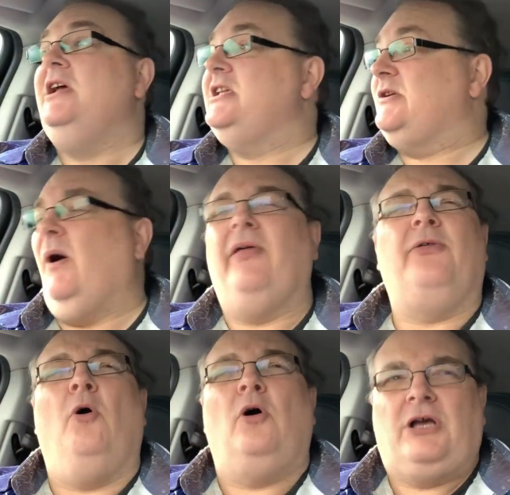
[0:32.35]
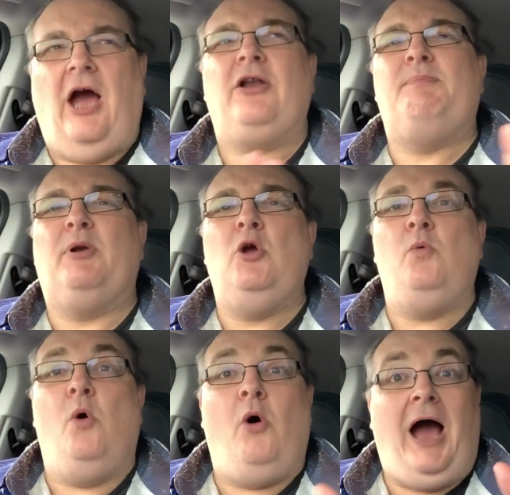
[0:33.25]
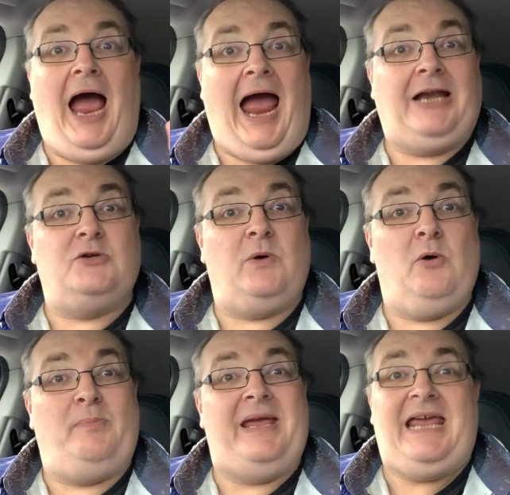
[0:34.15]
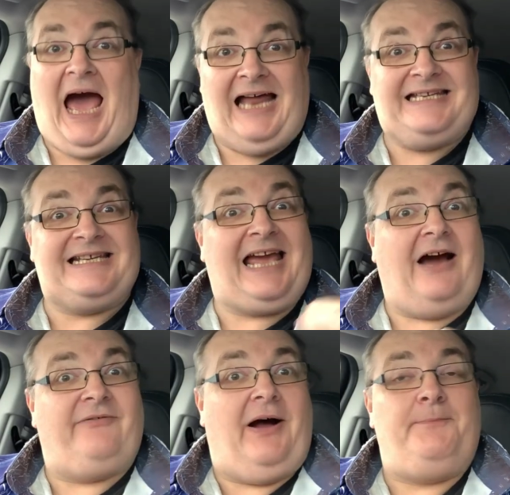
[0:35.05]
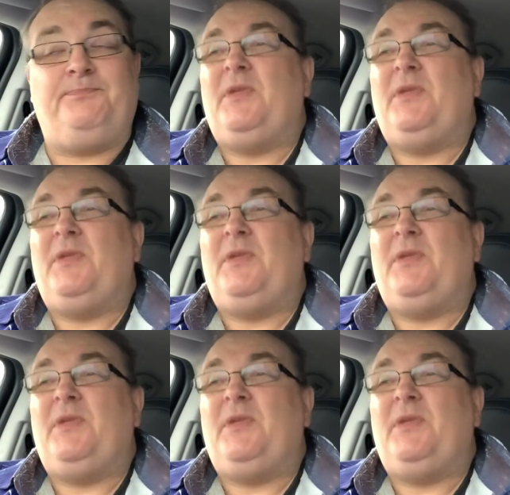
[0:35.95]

So I thought, go to Blue Water and we'll be undercover.